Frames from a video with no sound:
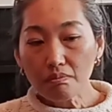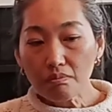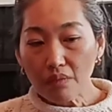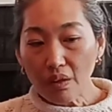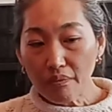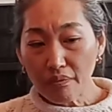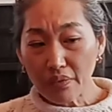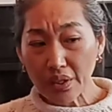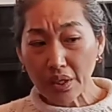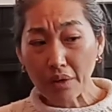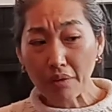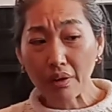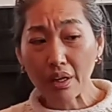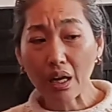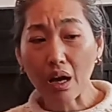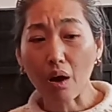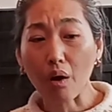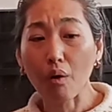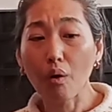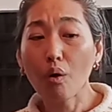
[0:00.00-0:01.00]
figuring
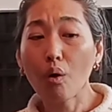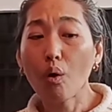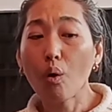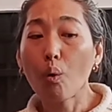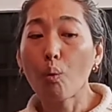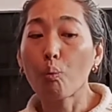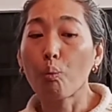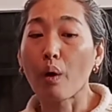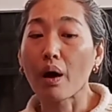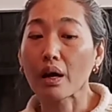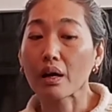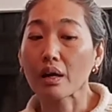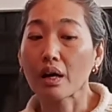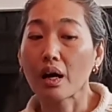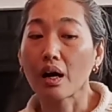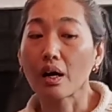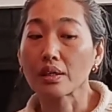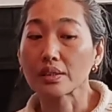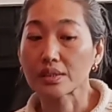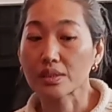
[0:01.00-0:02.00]
out what
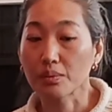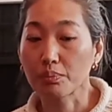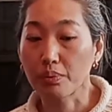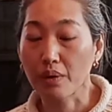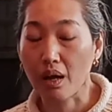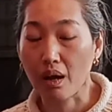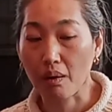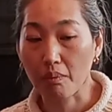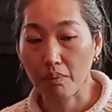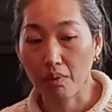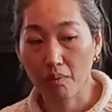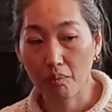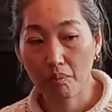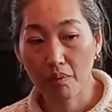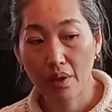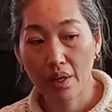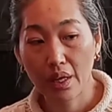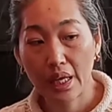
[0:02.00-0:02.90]
caused the problem.